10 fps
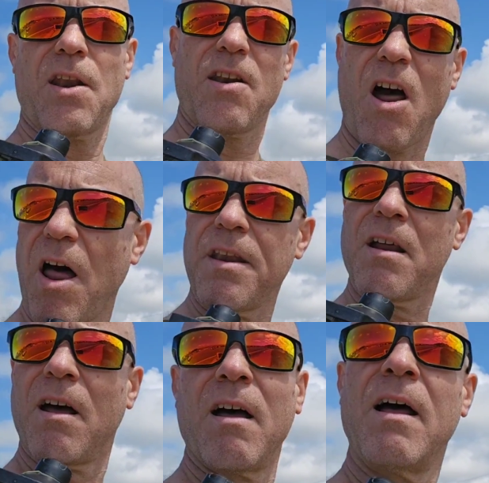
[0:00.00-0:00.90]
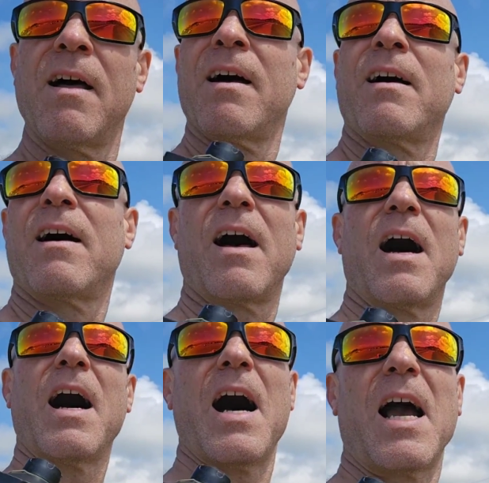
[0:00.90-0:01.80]
None.
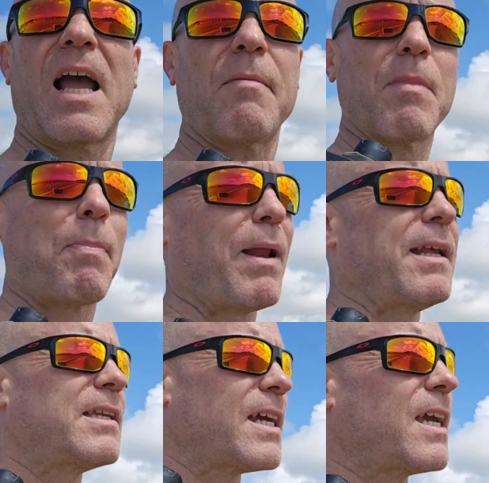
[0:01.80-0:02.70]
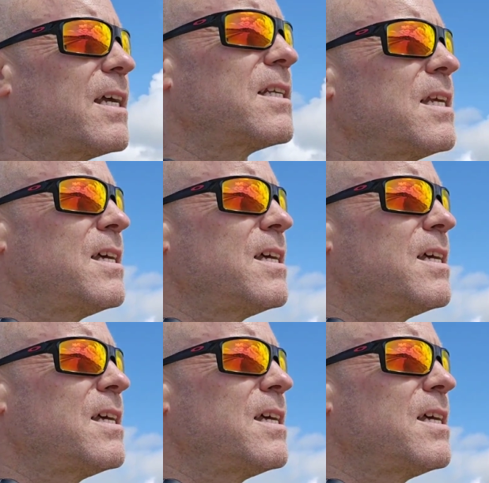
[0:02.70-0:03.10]
I got my plane ticket,